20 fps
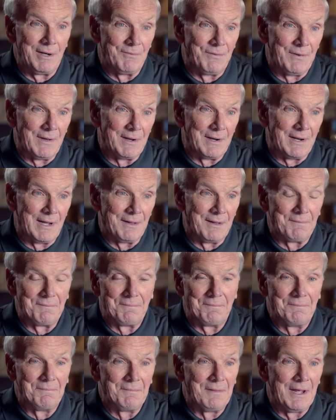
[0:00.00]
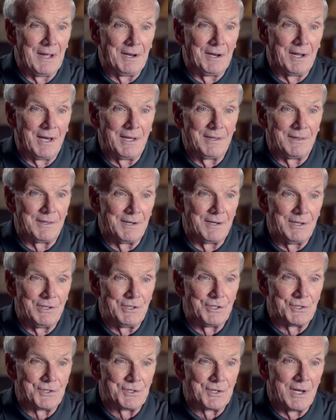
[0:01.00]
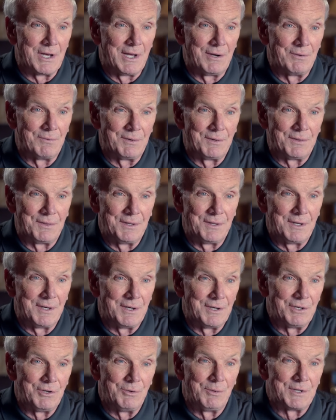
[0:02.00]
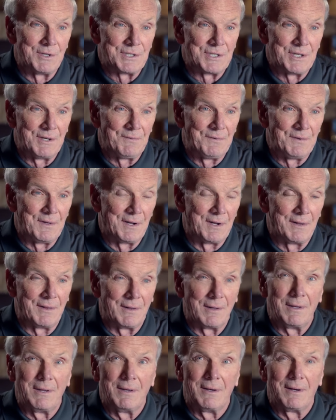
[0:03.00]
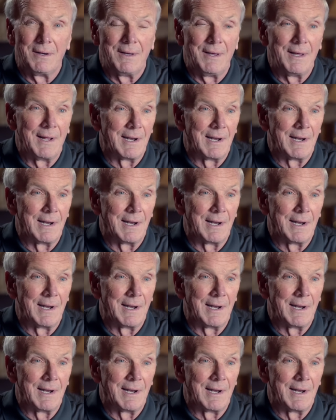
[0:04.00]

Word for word: and found out that night that he just signed with the uh, USFL, the